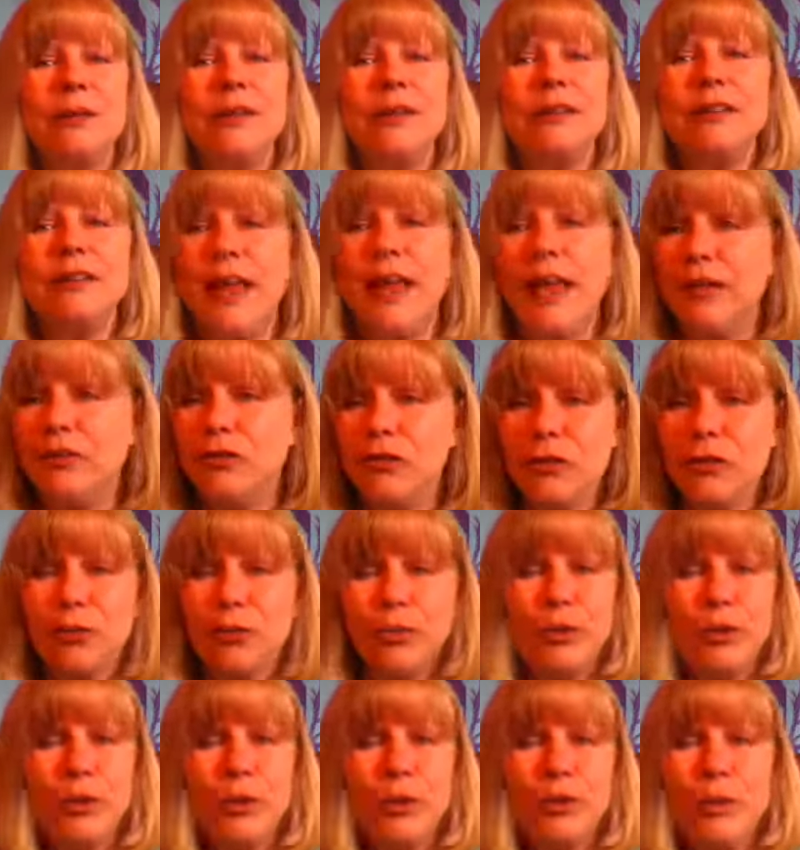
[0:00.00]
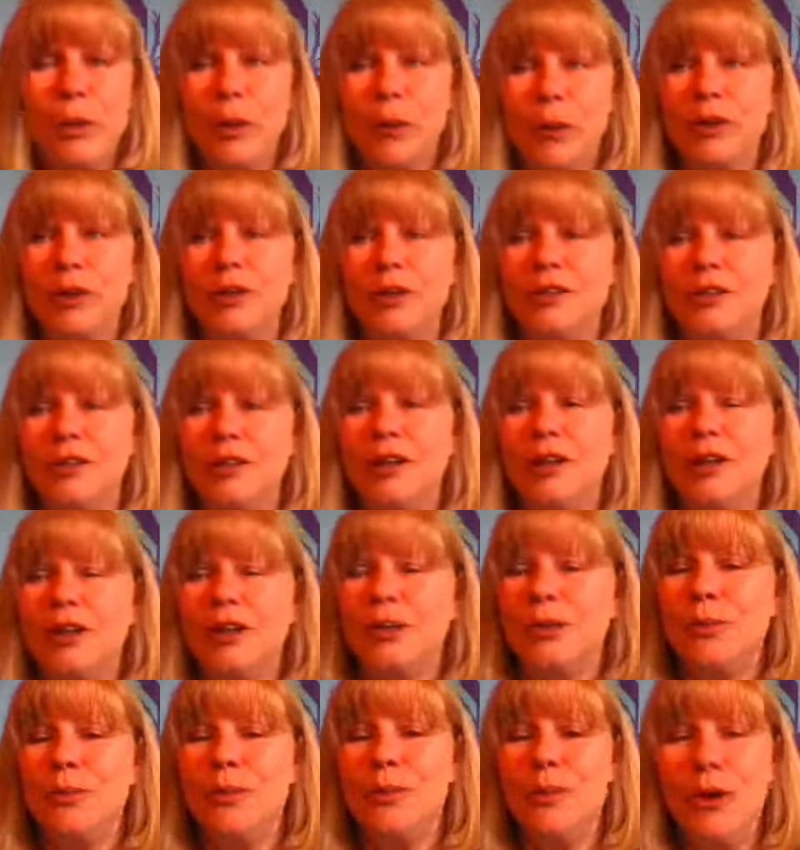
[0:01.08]
dance through the moment.
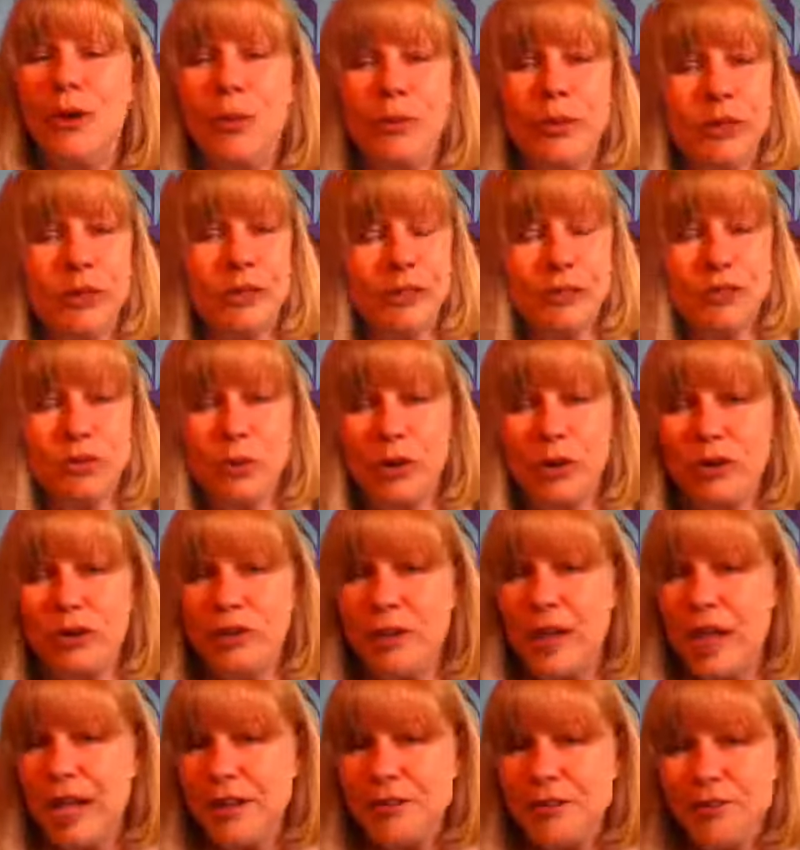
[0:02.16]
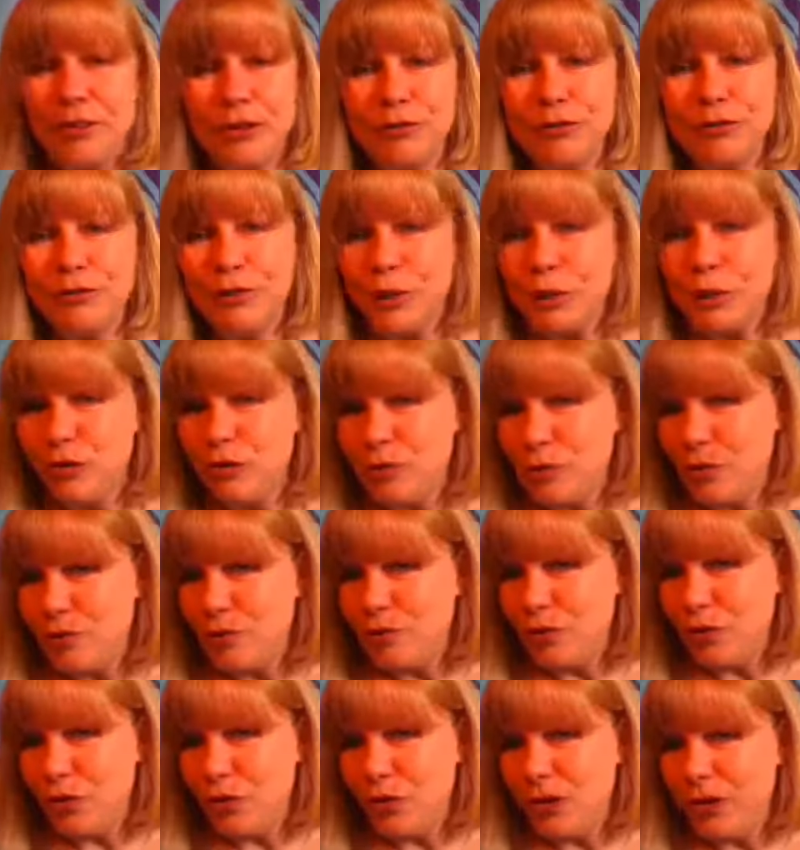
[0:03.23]
The moment is where life unfolds
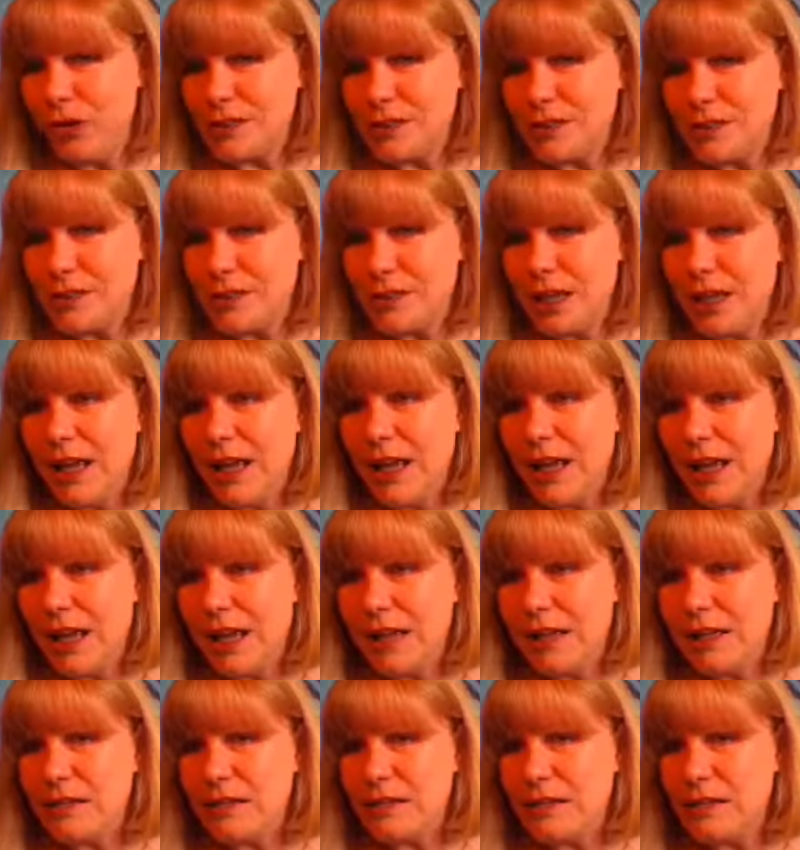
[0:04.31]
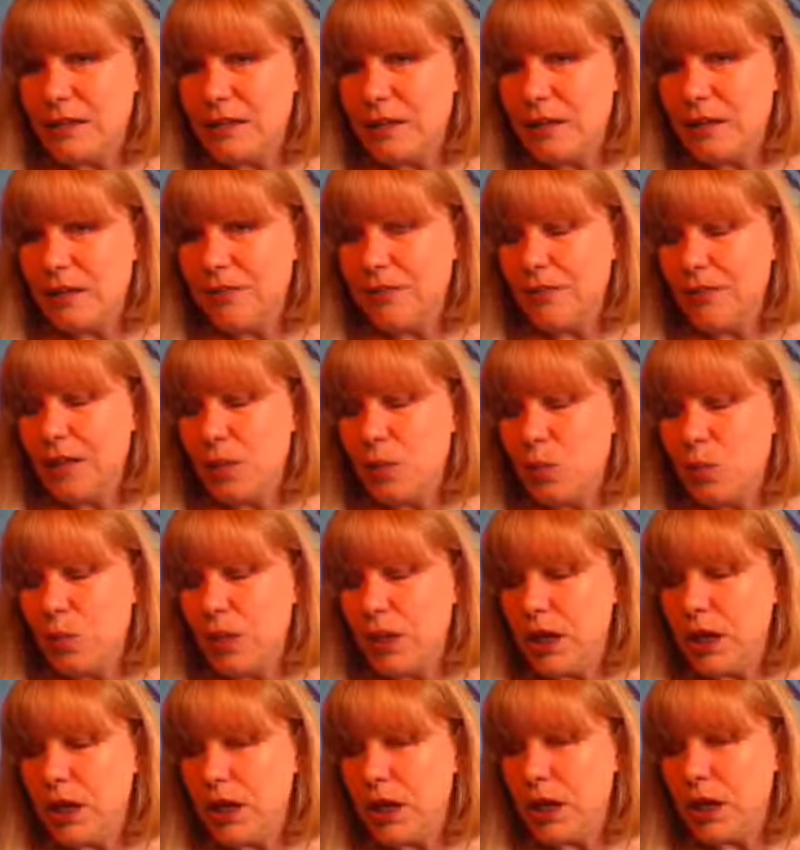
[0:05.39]
before us. And stuff that
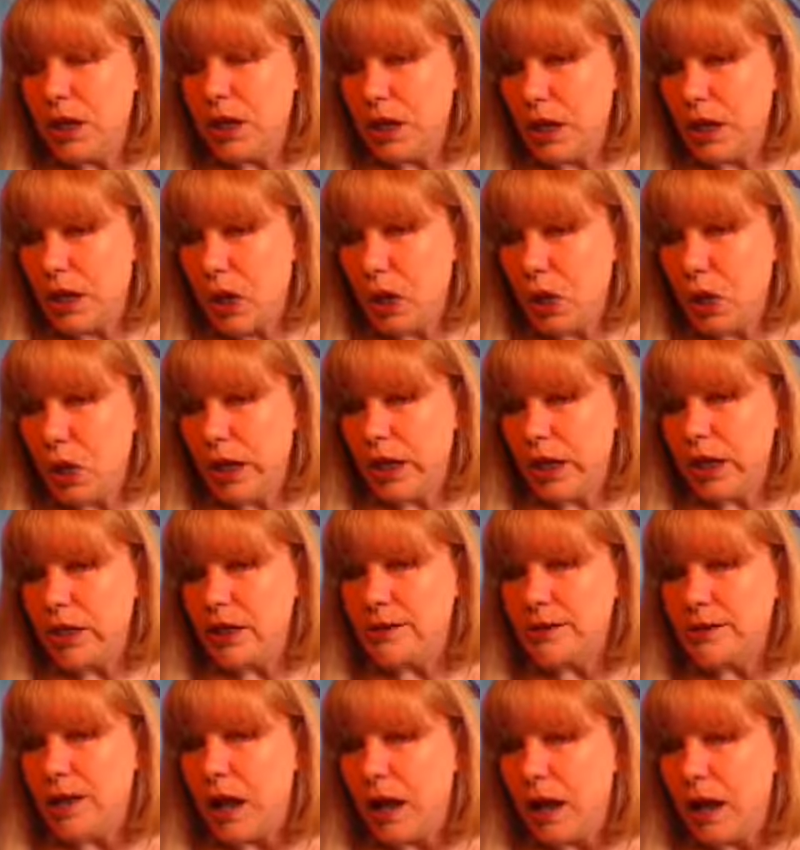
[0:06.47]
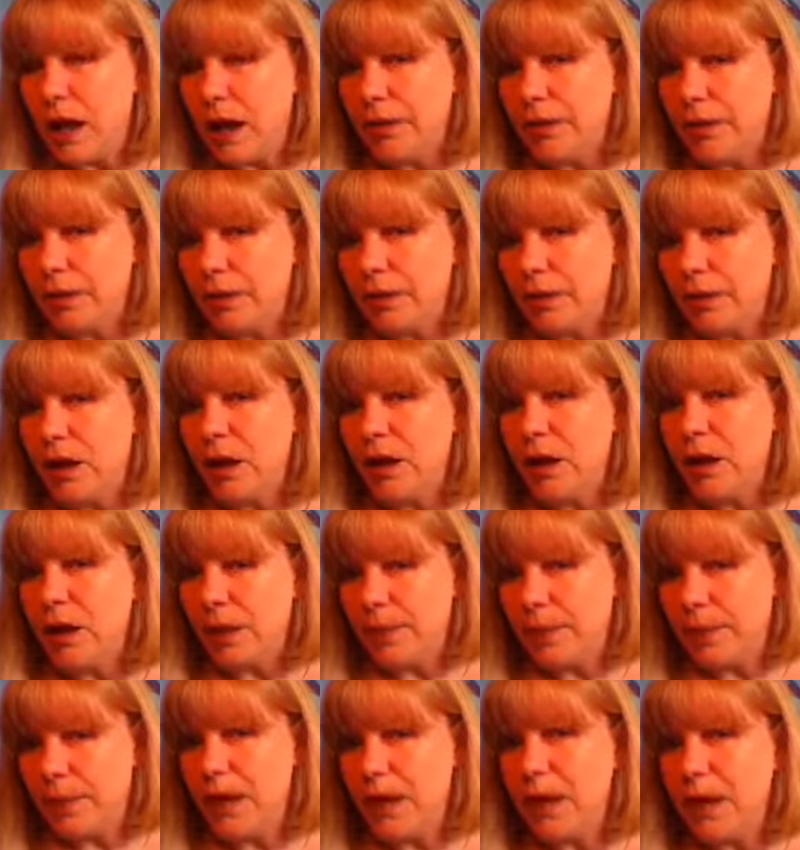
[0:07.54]
we carry is either, I'm
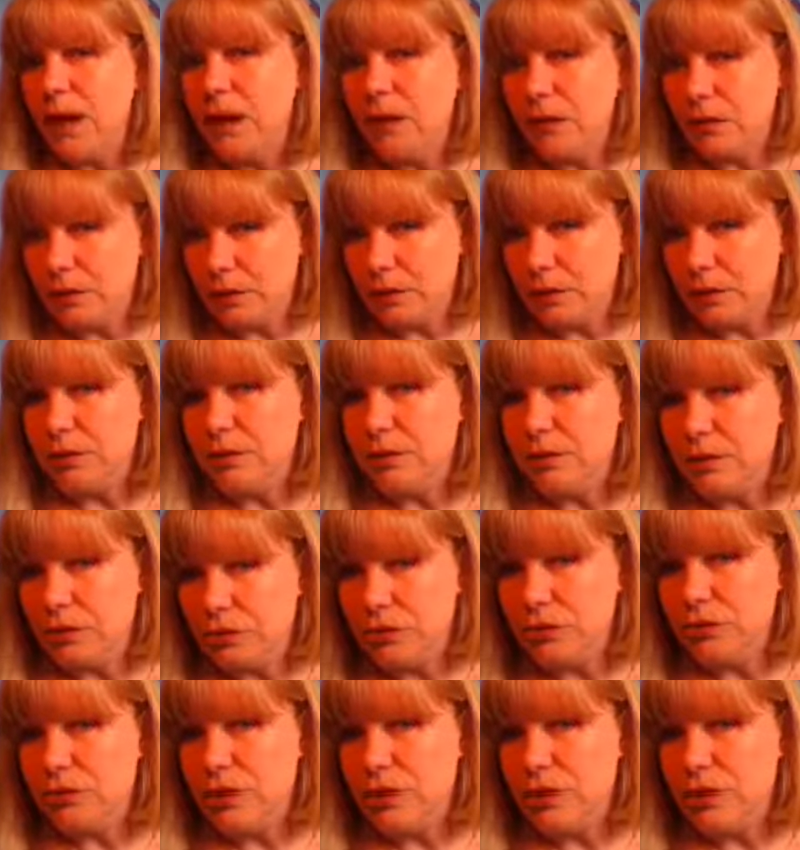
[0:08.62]
betting, you